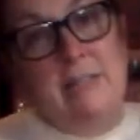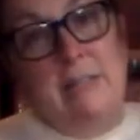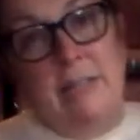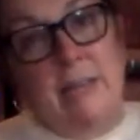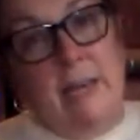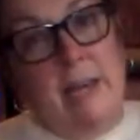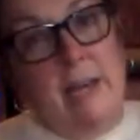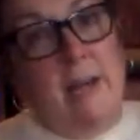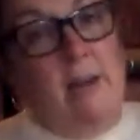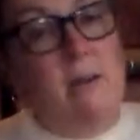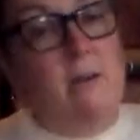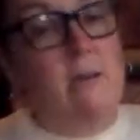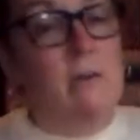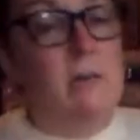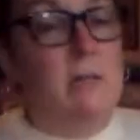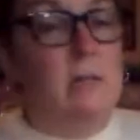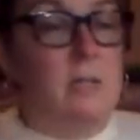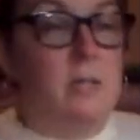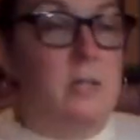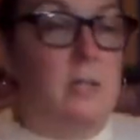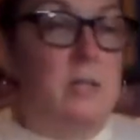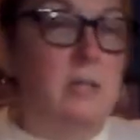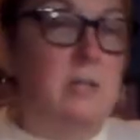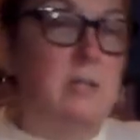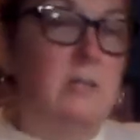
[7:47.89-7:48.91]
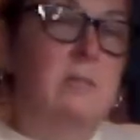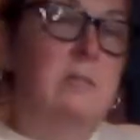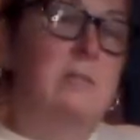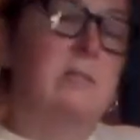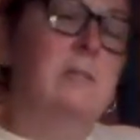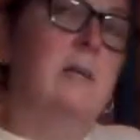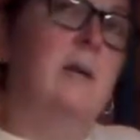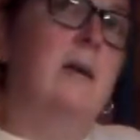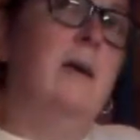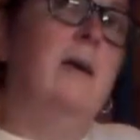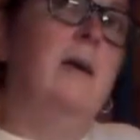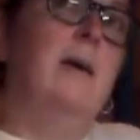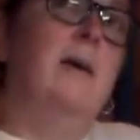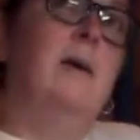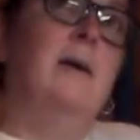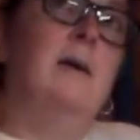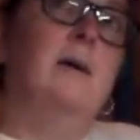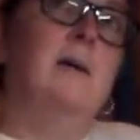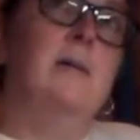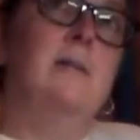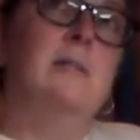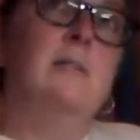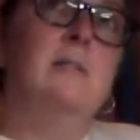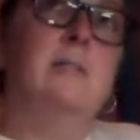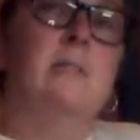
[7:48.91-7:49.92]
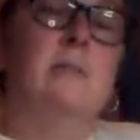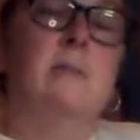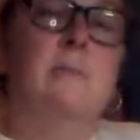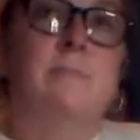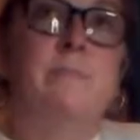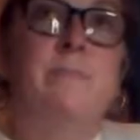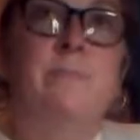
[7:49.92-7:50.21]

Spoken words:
and carolers and